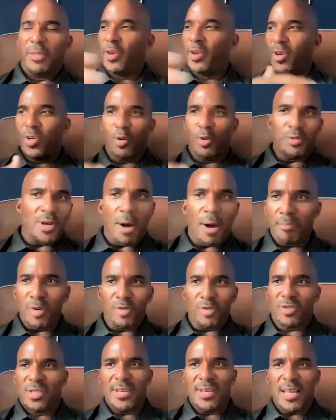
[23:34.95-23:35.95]
There are no
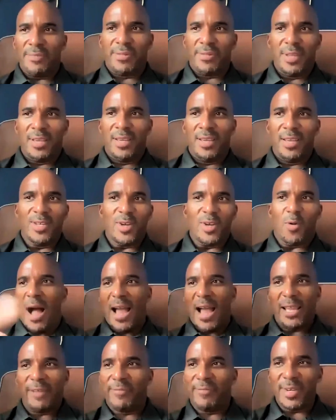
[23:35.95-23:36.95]
numbers in that thing, no
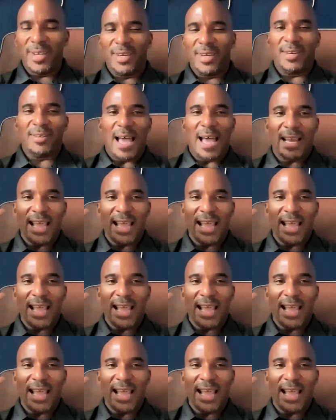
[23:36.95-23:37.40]
hyphen.